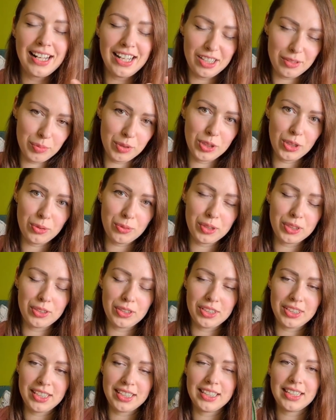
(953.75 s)
Let me know what
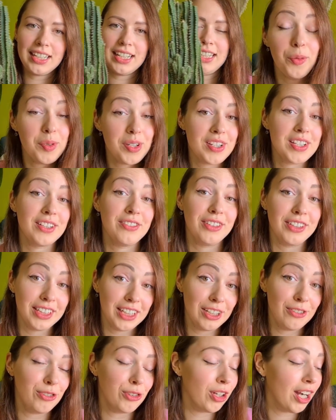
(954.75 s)
you think. Obviously we'll
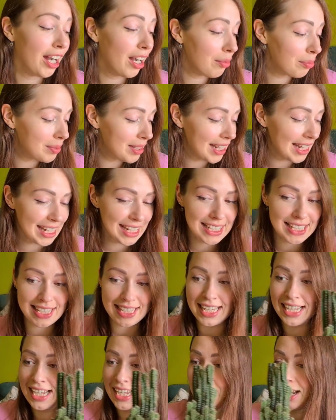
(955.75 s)
give you updates.